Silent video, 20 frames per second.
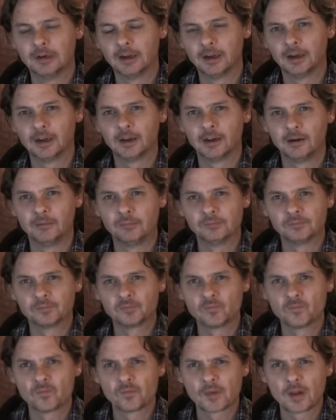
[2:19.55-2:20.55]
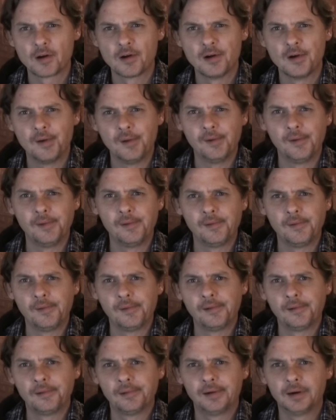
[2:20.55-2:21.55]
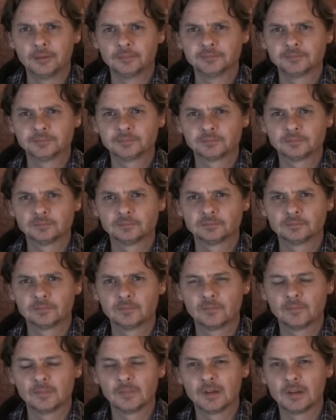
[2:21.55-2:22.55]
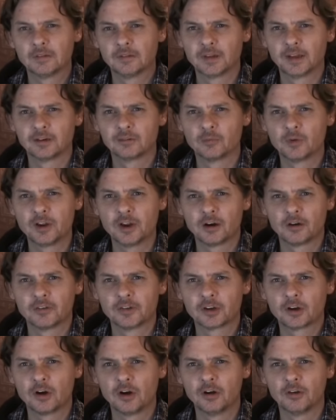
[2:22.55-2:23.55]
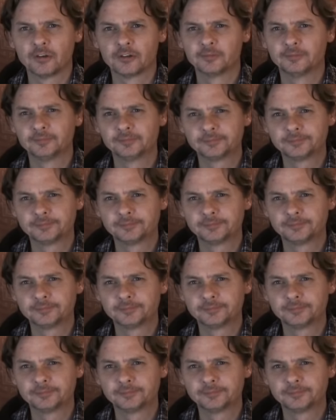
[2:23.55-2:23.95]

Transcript: that we are the cause.